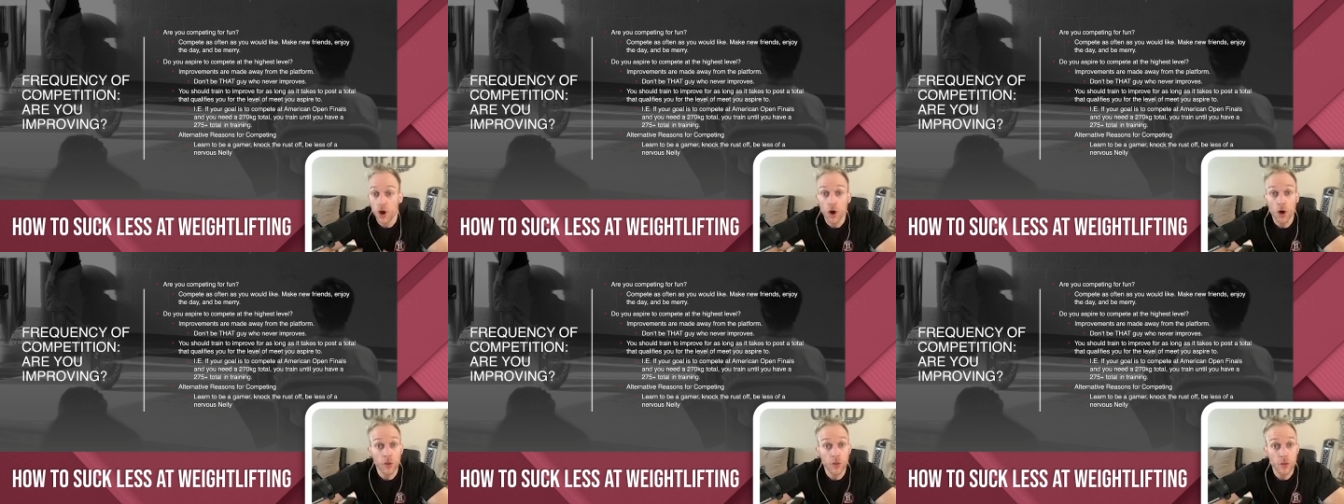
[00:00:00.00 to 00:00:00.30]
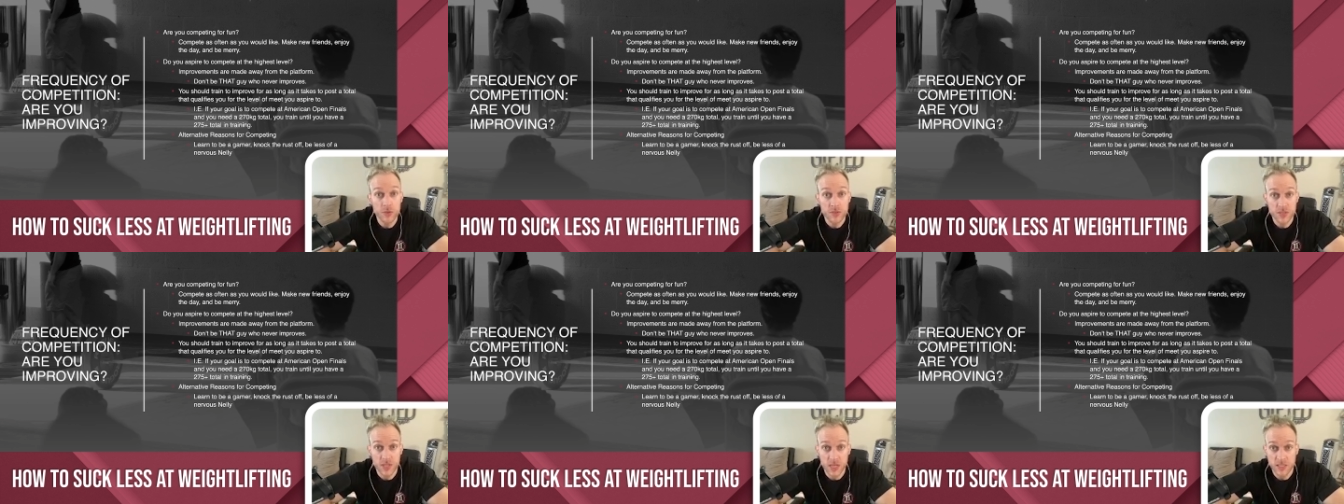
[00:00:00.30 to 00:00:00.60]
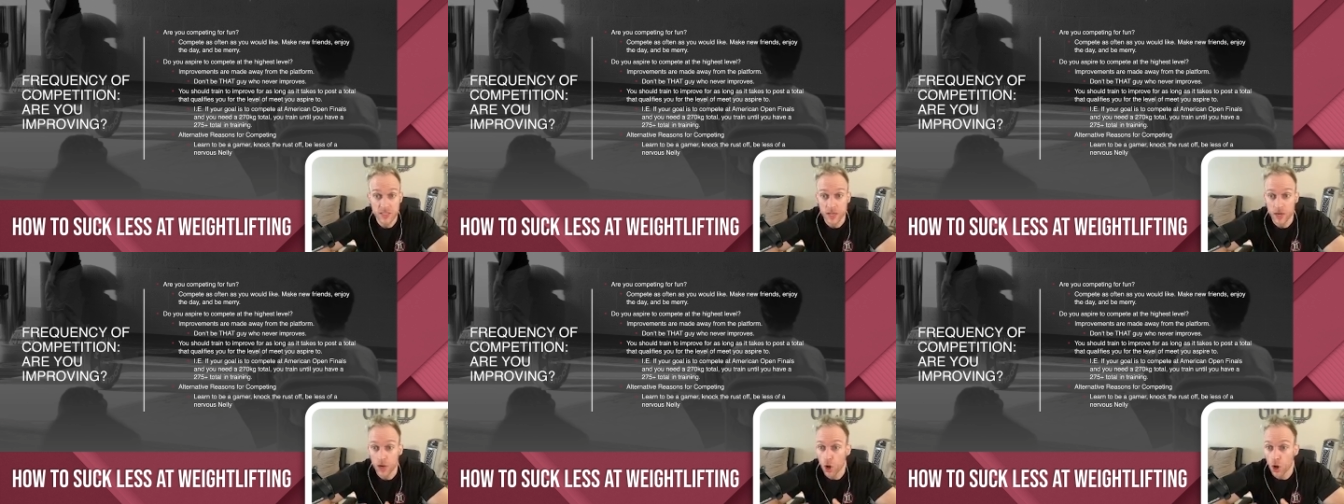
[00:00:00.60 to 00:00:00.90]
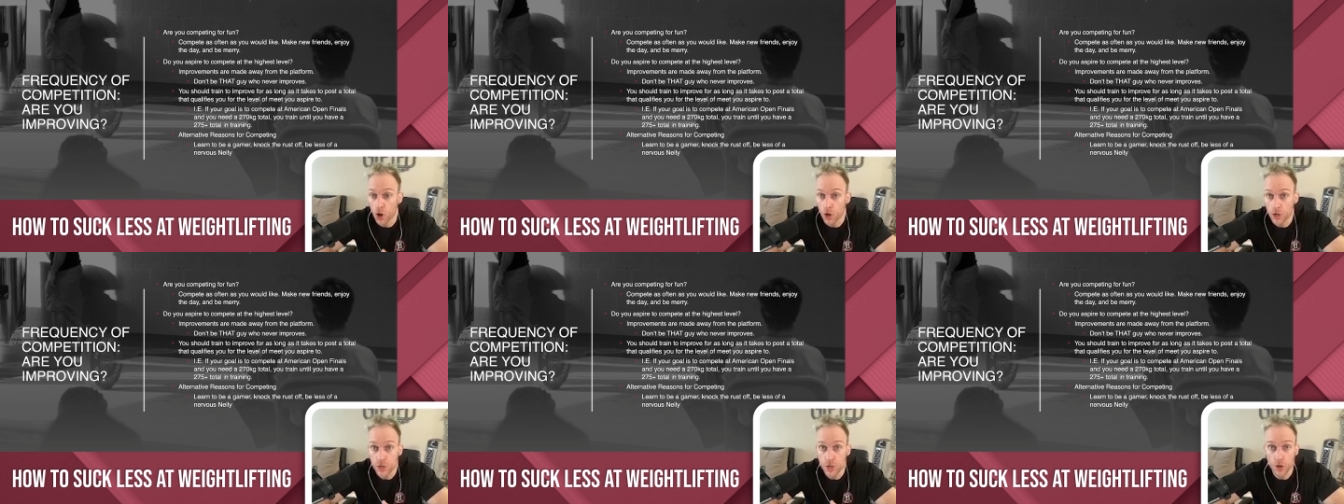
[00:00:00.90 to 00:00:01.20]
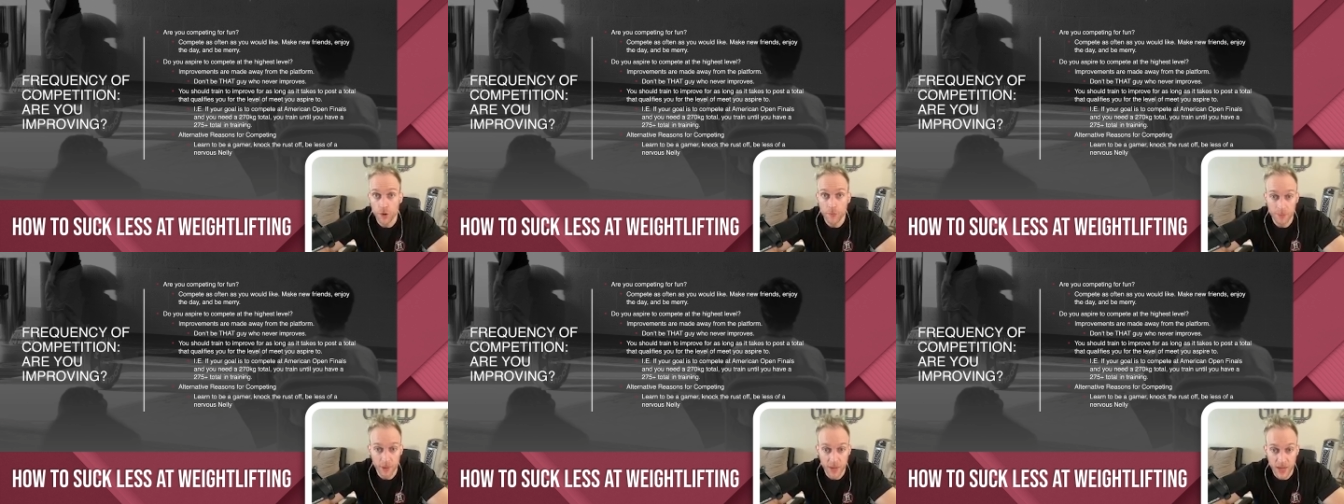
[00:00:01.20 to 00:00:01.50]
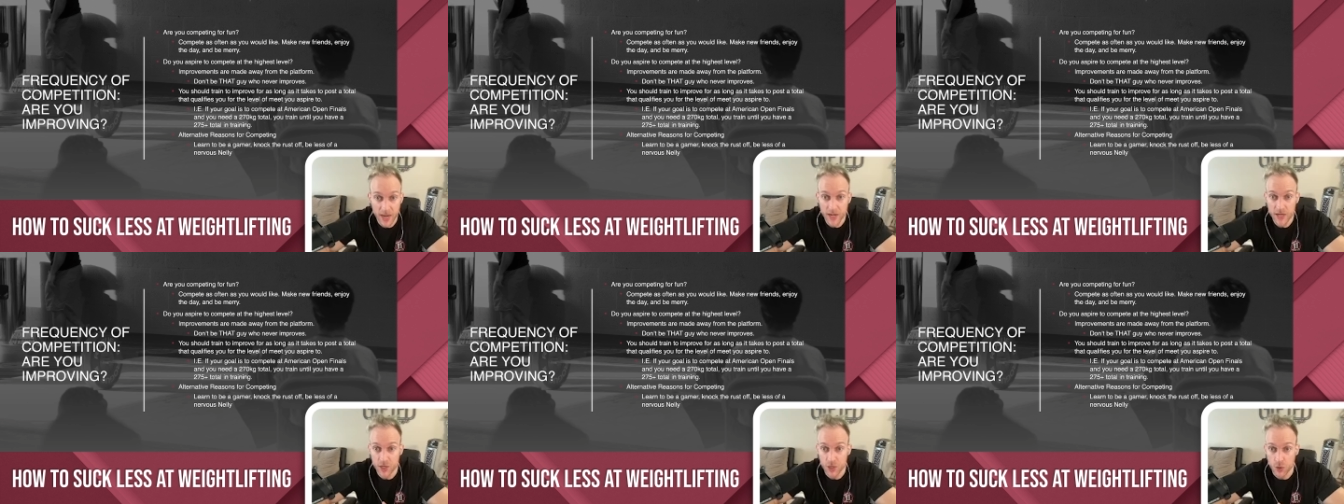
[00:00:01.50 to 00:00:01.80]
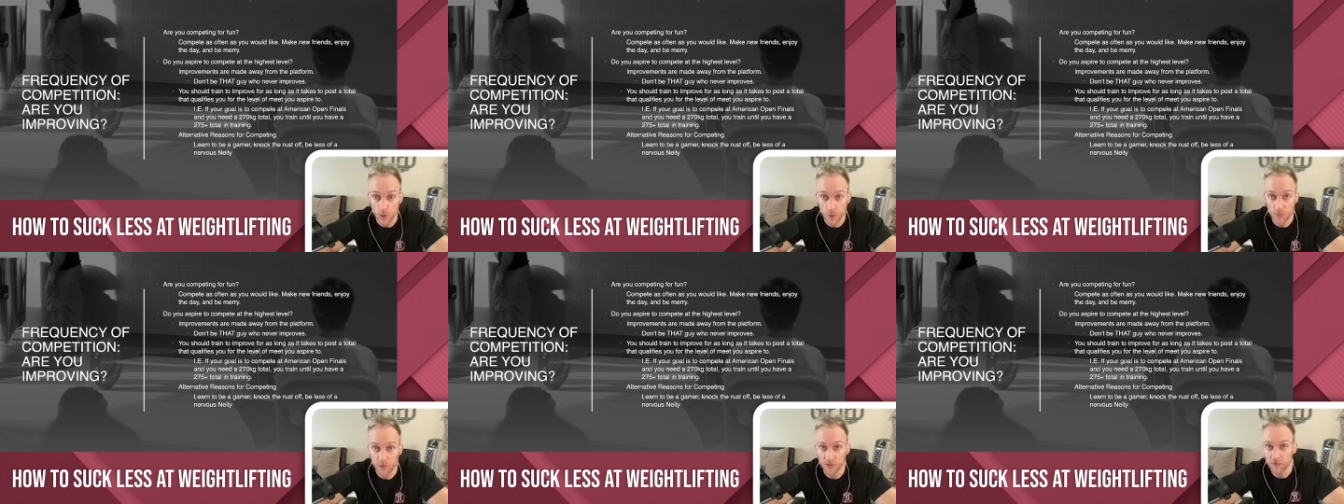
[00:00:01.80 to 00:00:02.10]
all those things that underpin
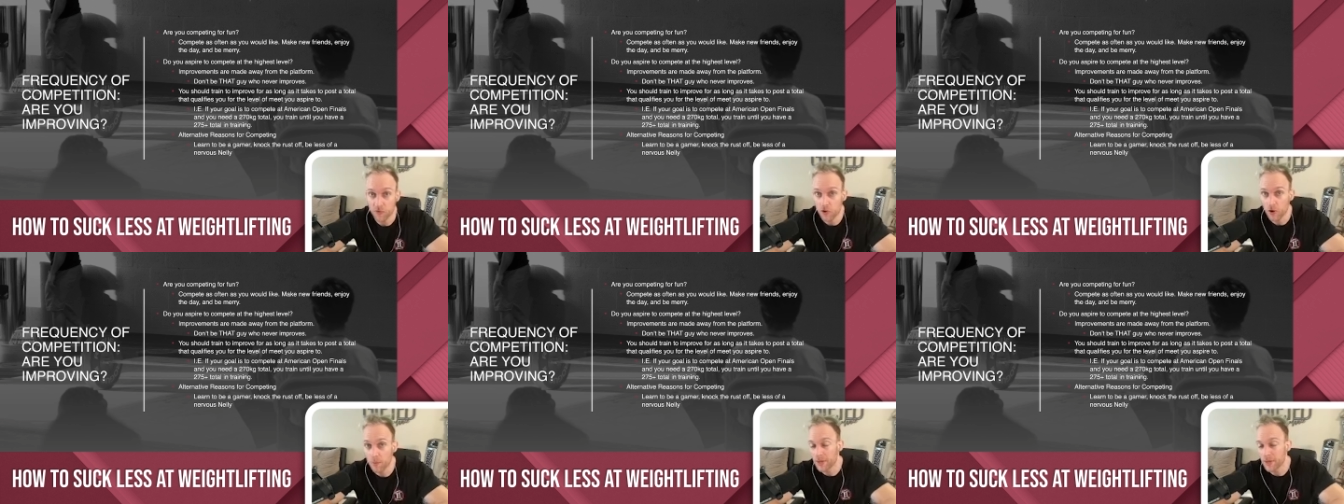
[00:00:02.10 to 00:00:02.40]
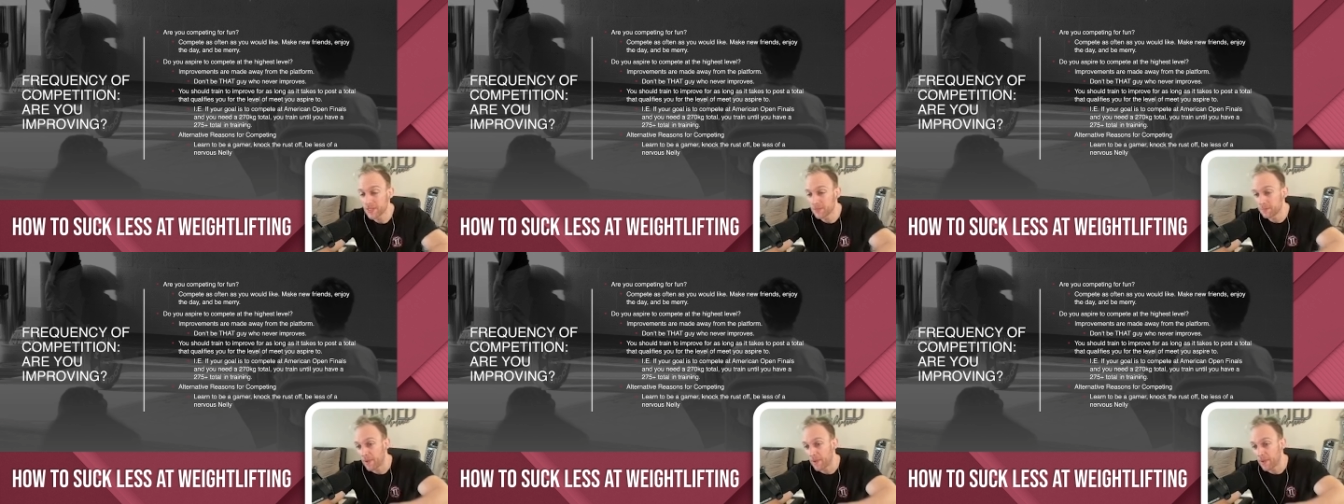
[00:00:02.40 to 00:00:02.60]
your performance,